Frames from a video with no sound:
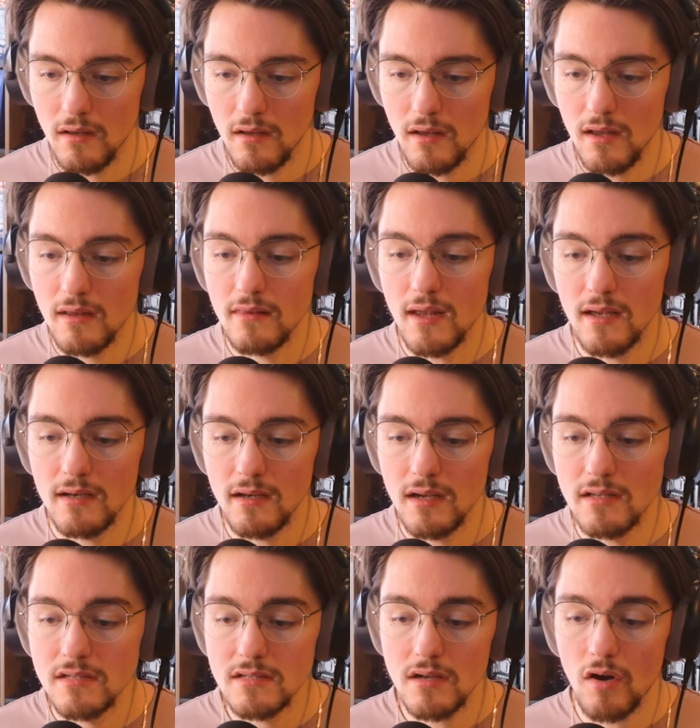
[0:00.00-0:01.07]
then
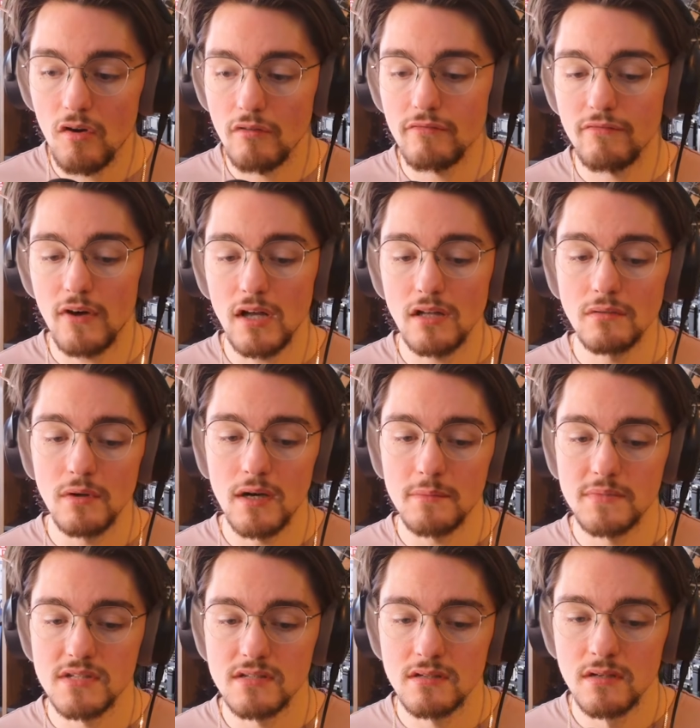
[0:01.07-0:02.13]
in our
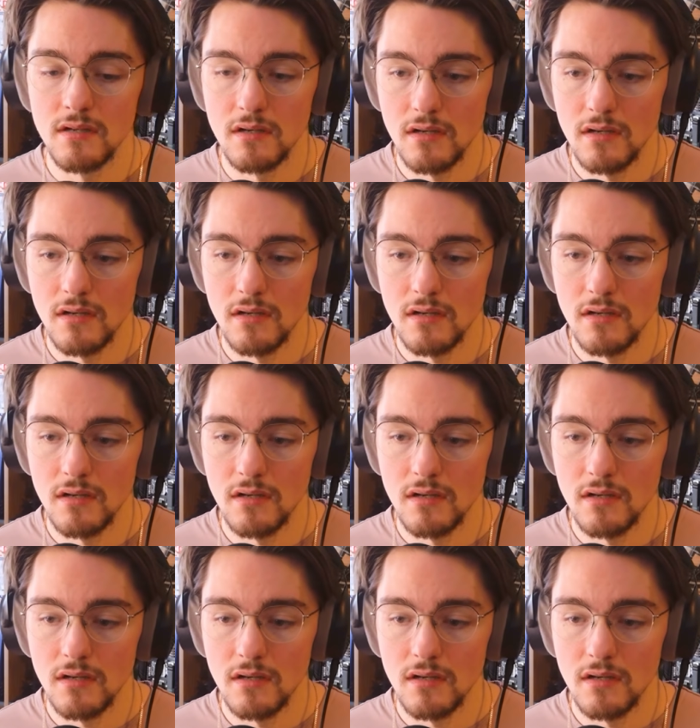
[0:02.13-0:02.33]
follow-ups,